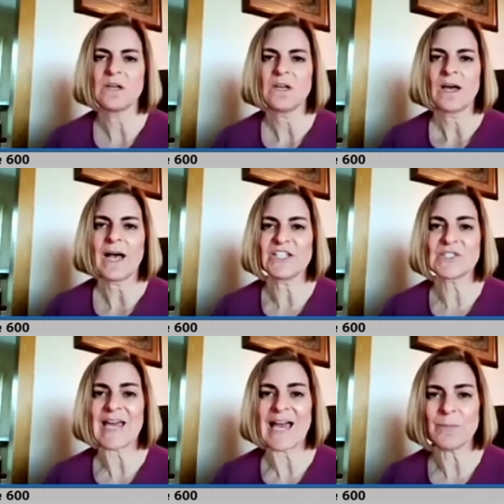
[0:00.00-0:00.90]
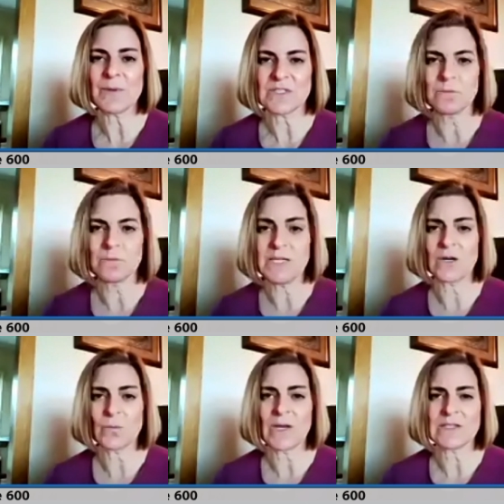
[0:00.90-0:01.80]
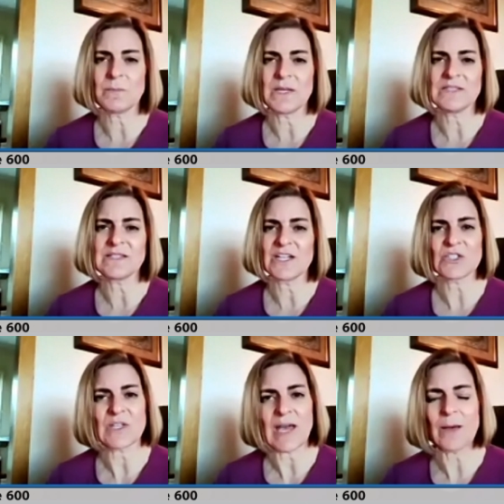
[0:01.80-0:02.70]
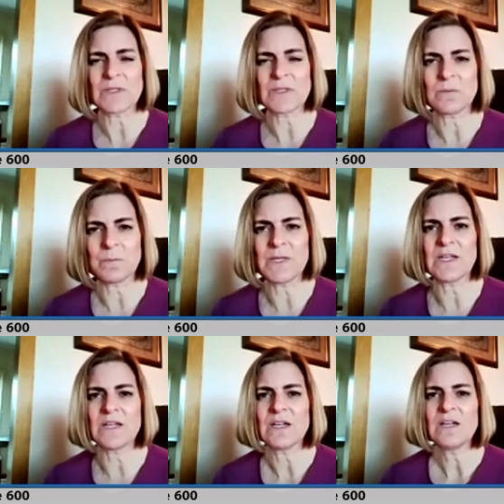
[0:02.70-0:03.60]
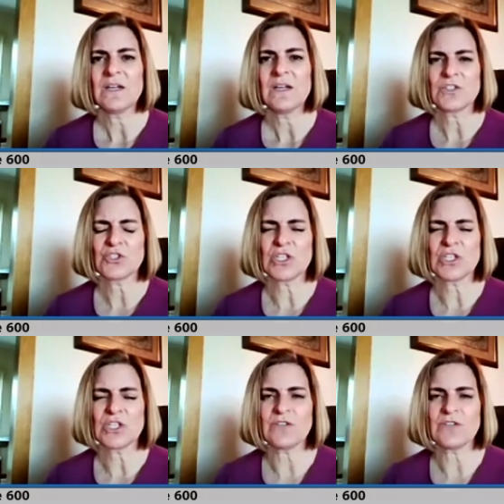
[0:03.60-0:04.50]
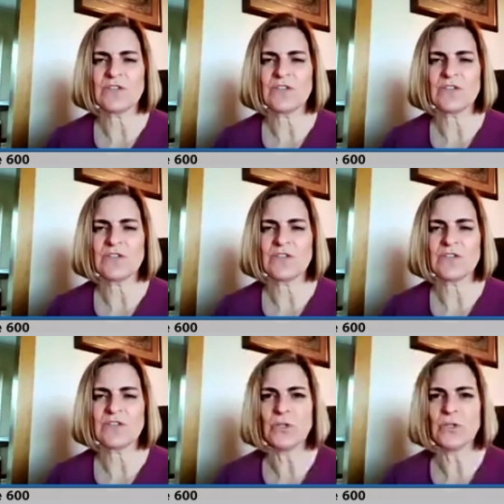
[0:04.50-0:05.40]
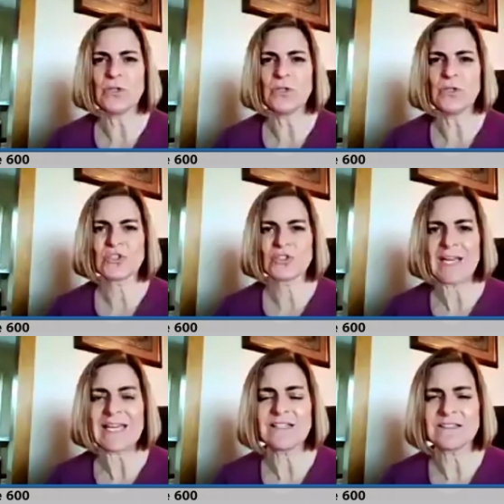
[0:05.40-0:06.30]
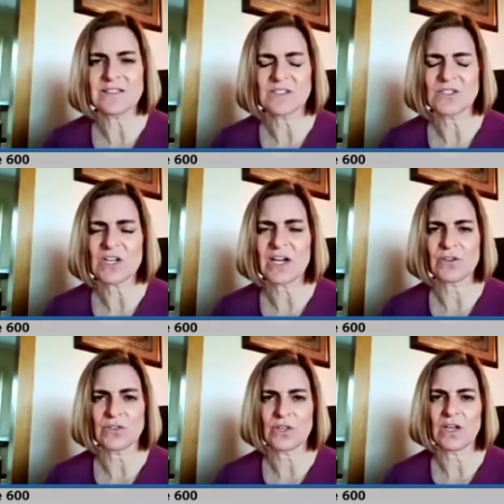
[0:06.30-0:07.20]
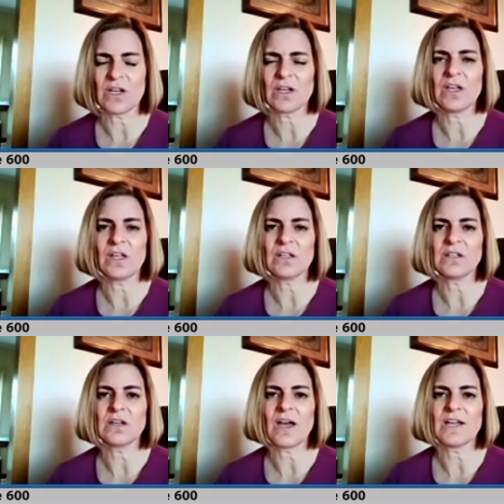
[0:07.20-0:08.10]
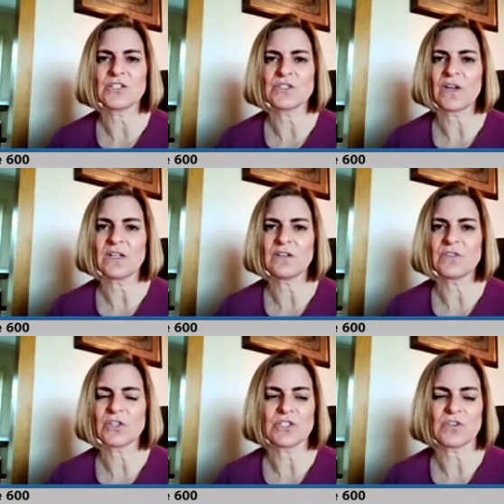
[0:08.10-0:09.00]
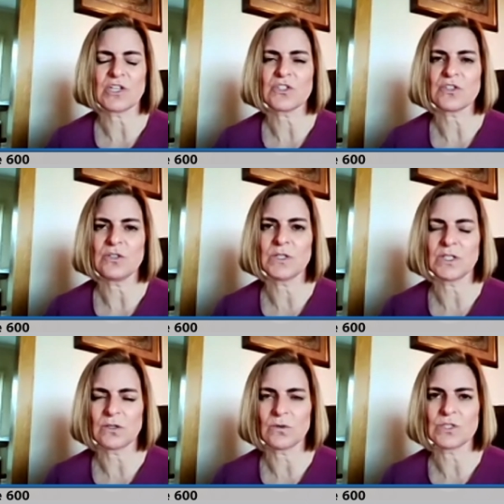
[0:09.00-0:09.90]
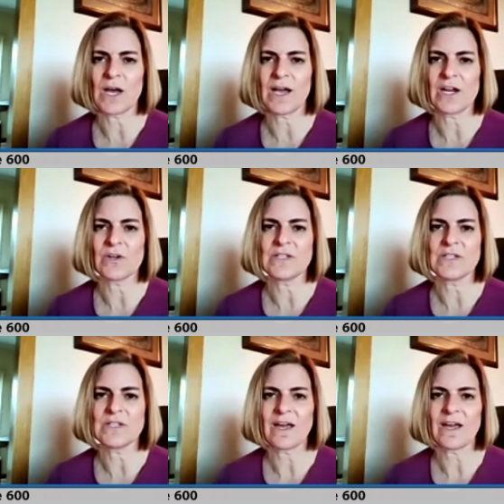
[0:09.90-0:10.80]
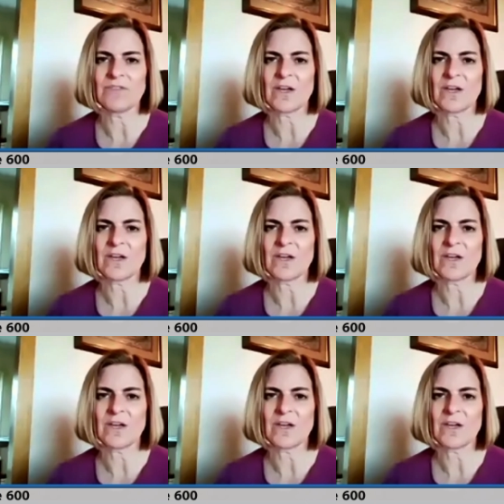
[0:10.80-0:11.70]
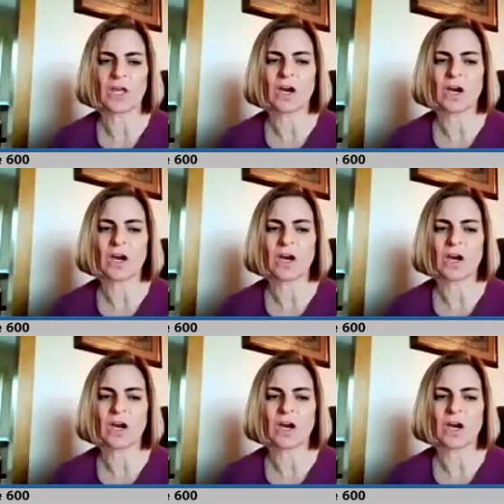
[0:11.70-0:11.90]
I just happen to be on Ways and Means, and I just happen to be the chief author of the bill that created this entire thing. And I just find it very strange that you wouldn't go to higher ed to have that conversation there,